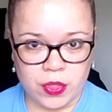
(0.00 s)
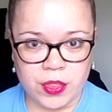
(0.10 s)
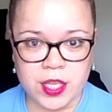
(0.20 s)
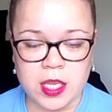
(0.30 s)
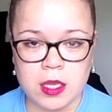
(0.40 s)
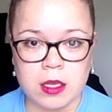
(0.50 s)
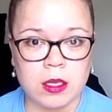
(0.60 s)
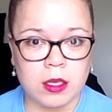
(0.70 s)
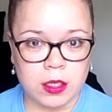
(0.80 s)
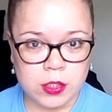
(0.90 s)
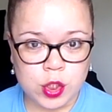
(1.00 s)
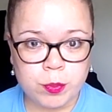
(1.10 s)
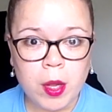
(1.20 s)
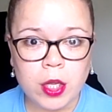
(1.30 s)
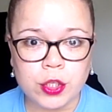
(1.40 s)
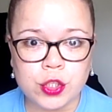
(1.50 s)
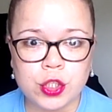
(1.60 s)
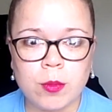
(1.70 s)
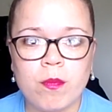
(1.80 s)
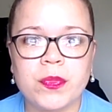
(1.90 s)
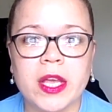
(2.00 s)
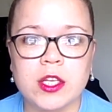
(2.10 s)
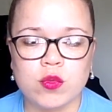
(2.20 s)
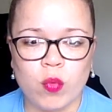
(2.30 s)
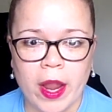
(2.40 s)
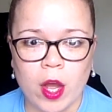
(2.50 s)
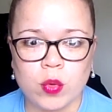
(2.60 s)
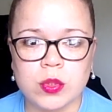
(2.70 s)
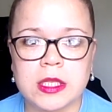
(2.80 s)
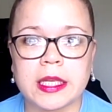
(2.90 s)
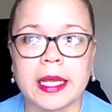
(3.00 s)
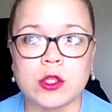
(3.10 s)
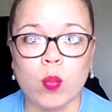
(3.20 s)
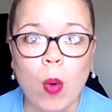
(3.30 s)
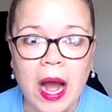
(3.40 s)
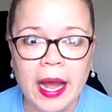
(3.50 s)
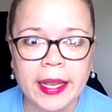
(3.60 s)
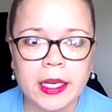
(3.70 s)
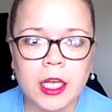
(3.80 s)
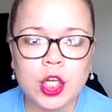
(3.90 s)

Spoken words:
the sponge is round, it's wide,